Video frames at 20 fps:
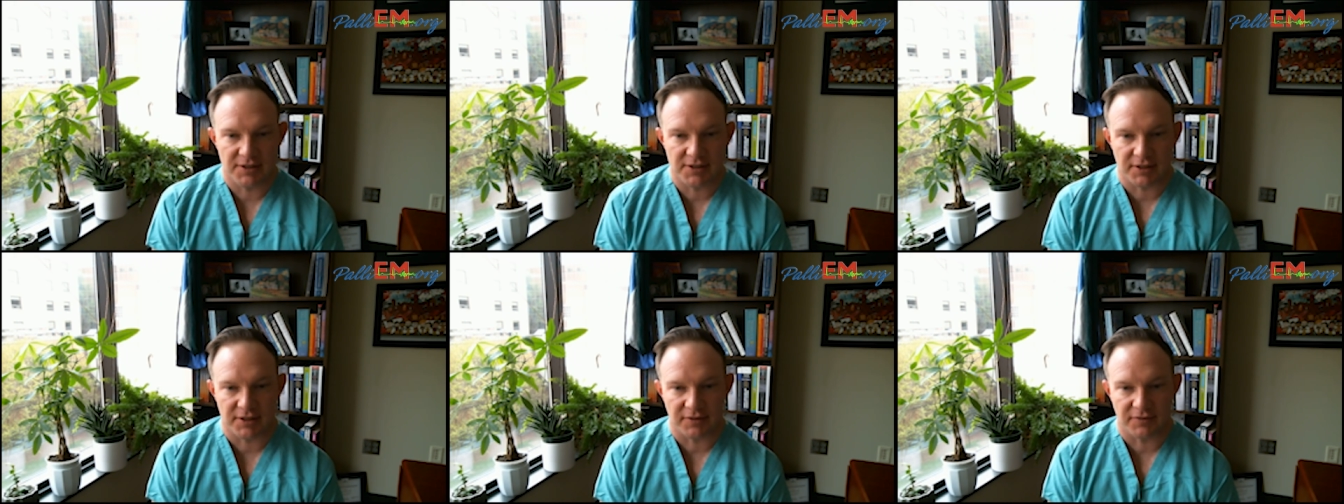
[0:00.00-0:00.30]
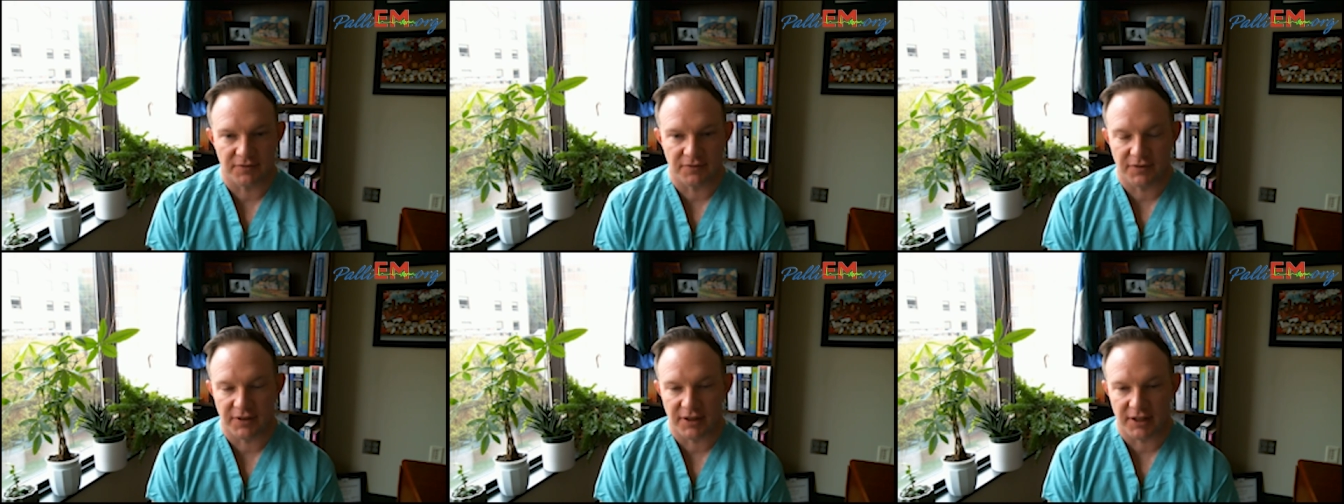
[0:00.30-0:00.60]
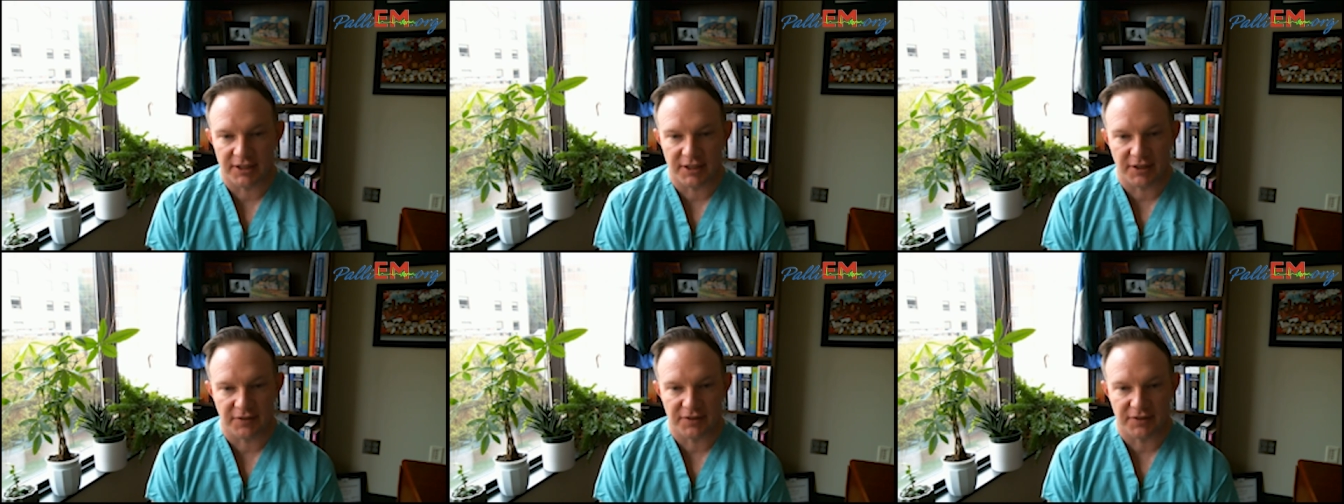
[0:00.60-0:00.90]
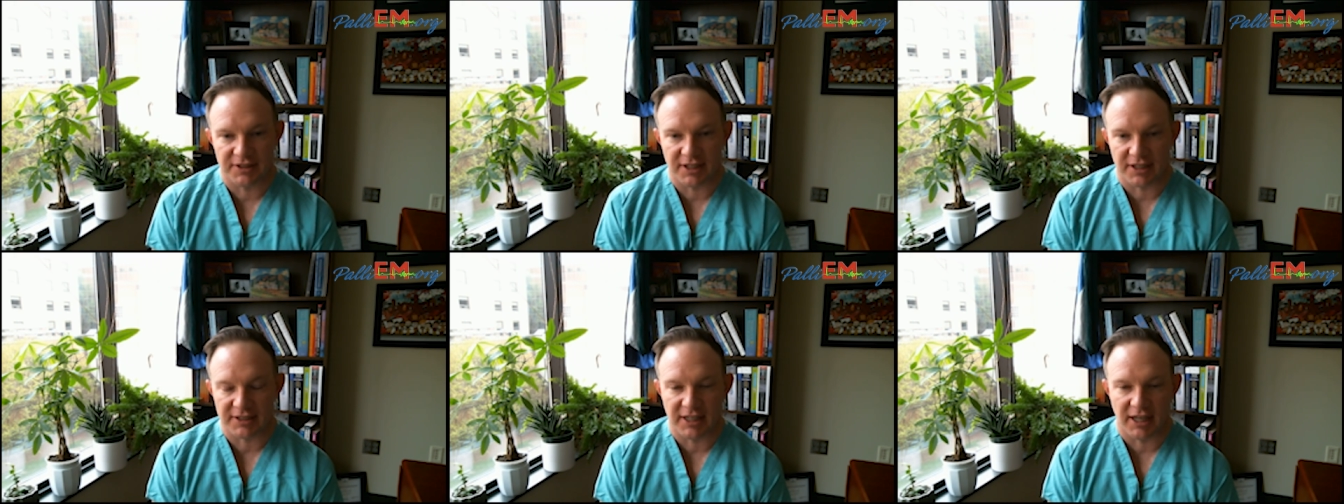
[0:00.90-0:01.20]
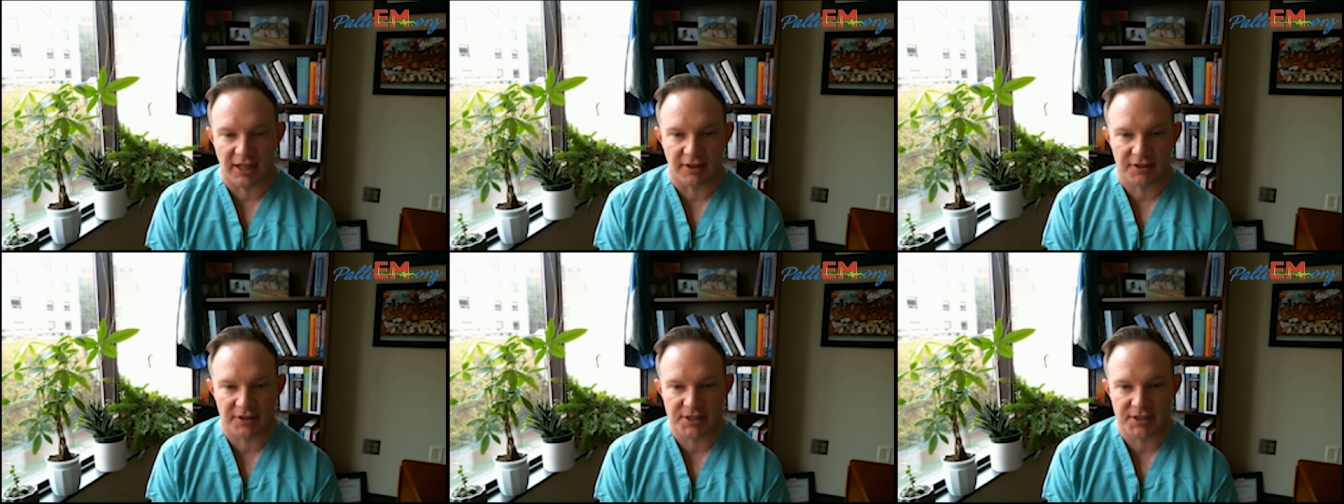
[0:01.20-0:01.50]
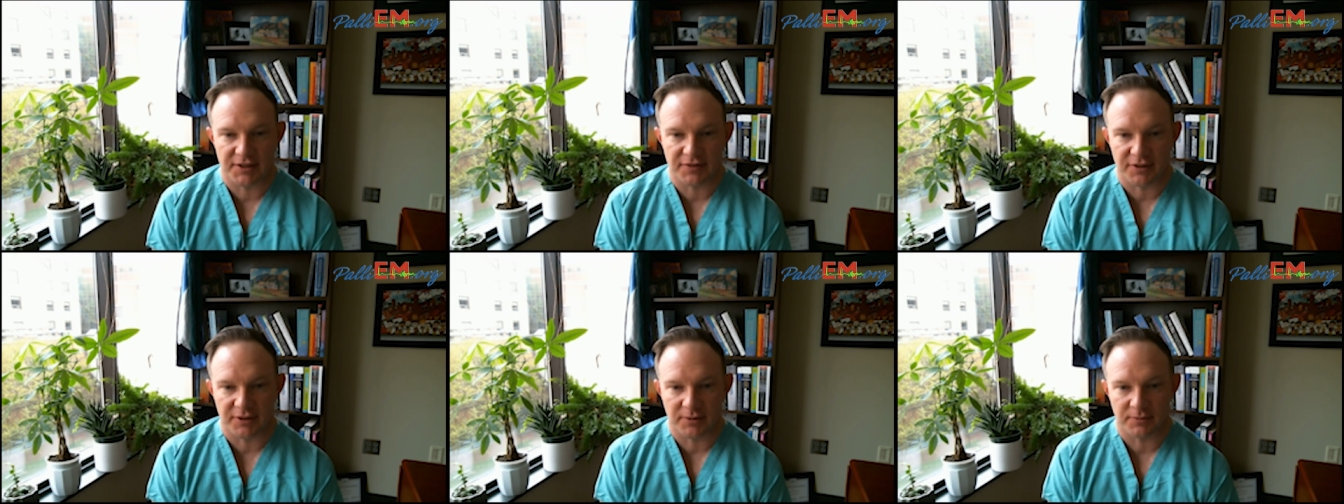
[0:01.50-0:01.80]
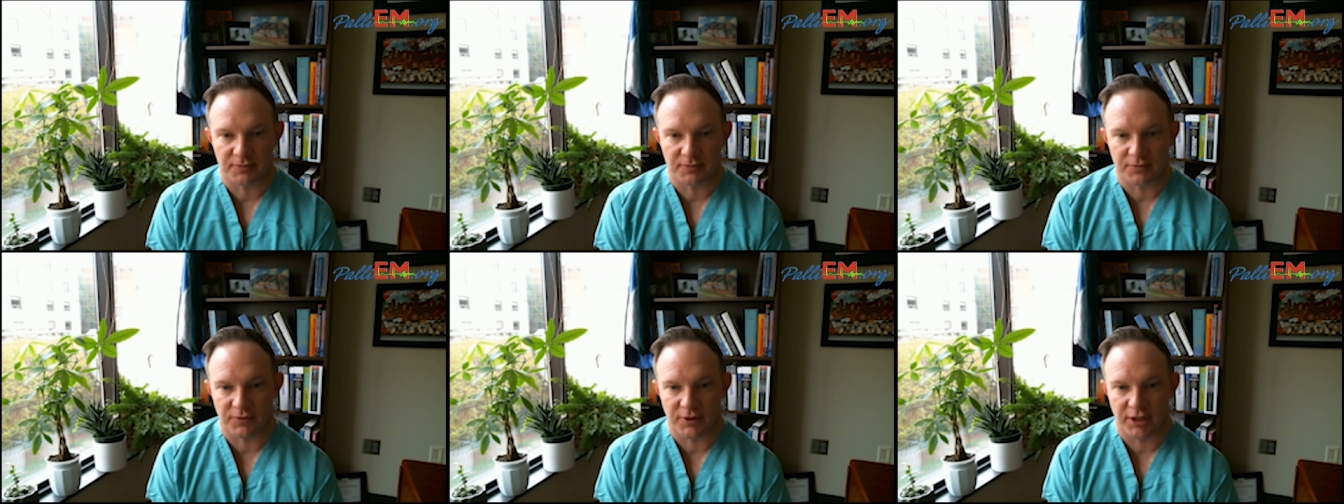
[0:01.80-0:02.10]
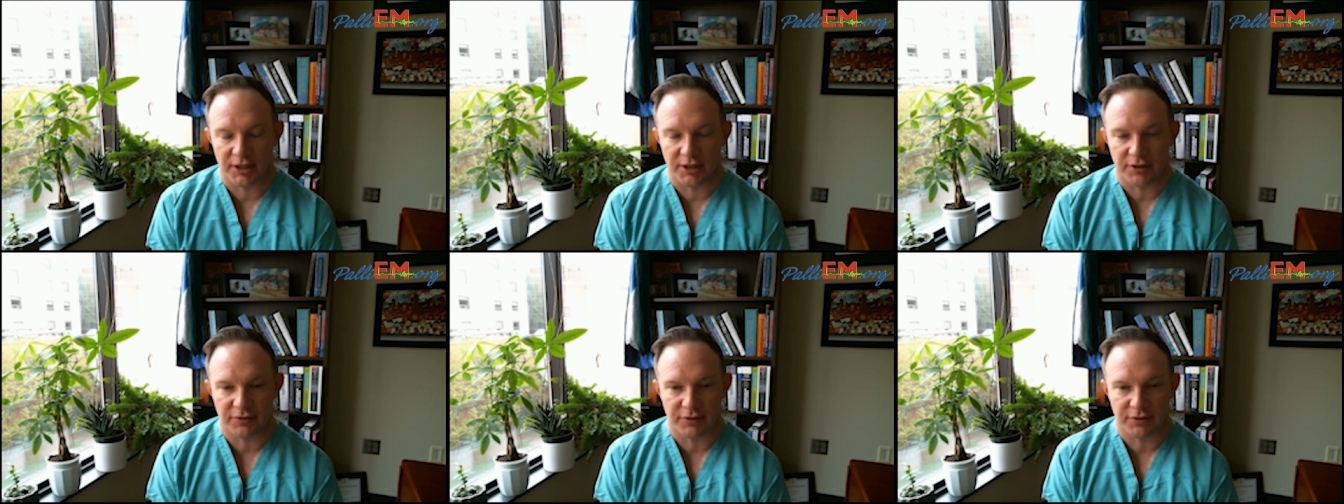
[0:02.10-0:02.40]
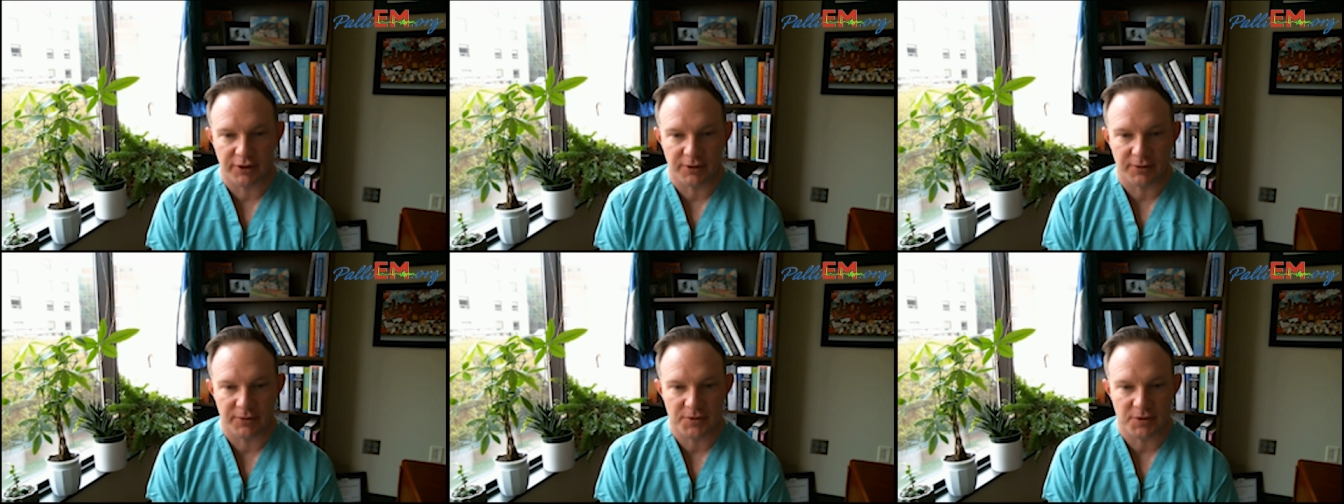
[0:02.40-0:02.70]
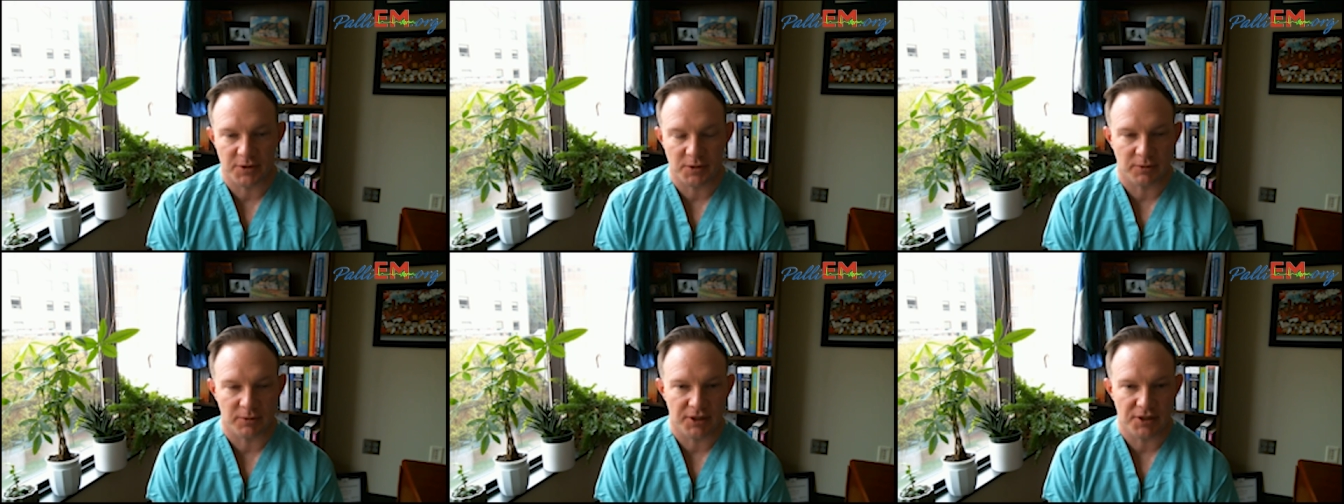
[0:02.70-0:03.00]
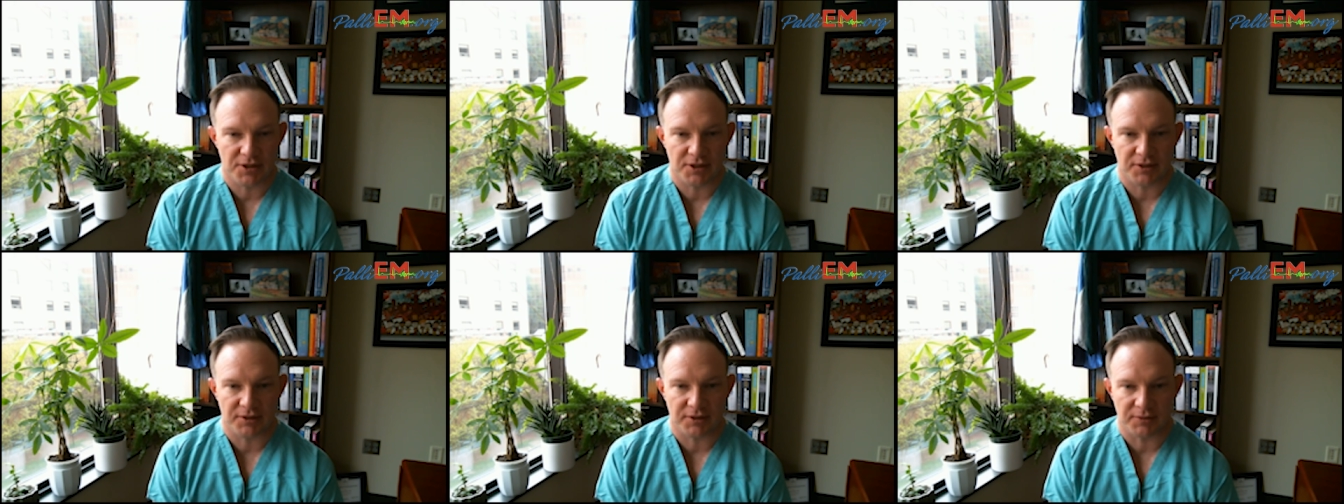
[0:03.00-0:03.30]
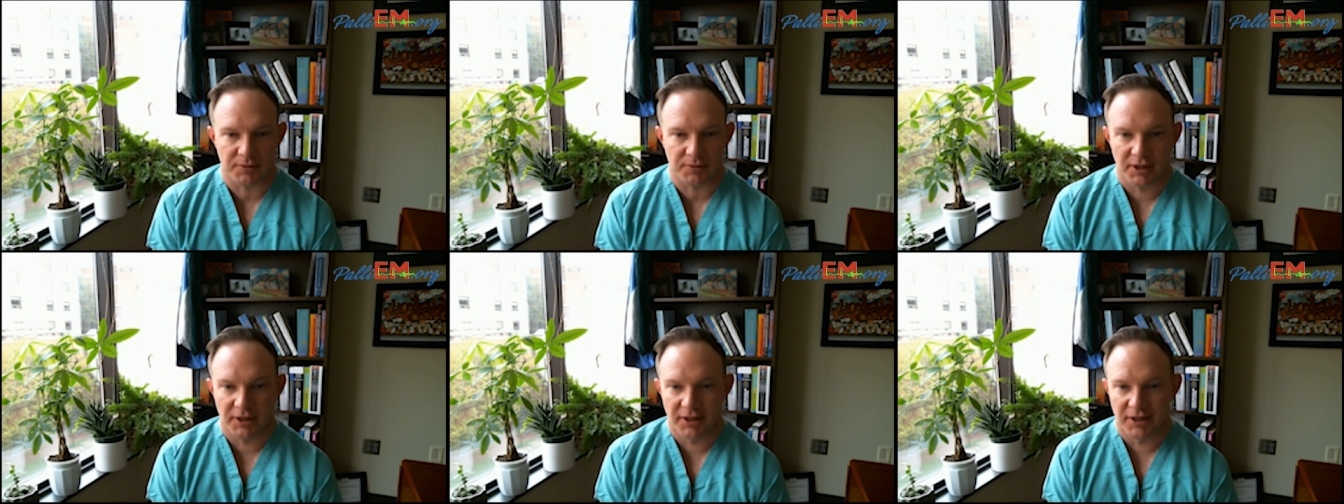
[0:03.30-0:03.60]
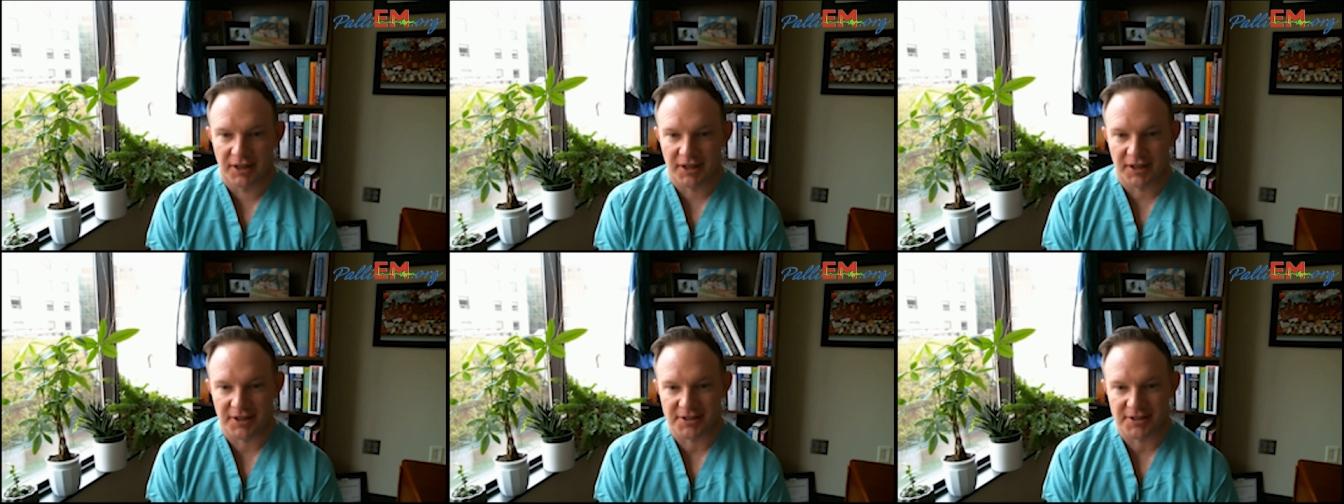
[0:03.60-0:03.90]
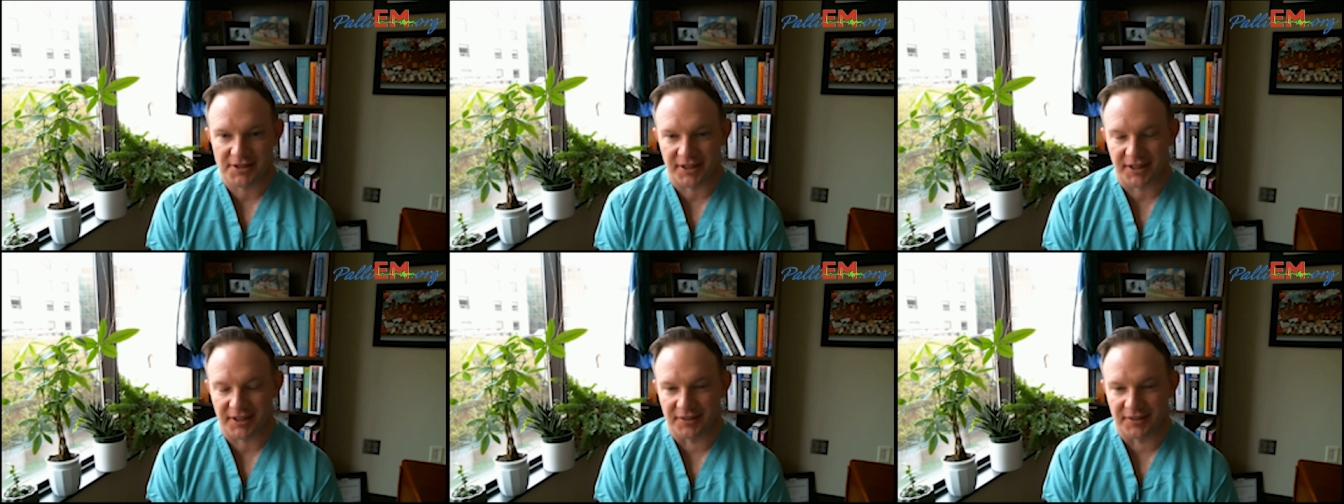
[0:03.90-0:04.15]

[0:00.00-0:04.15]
a very different technology from radiofrequency ablation because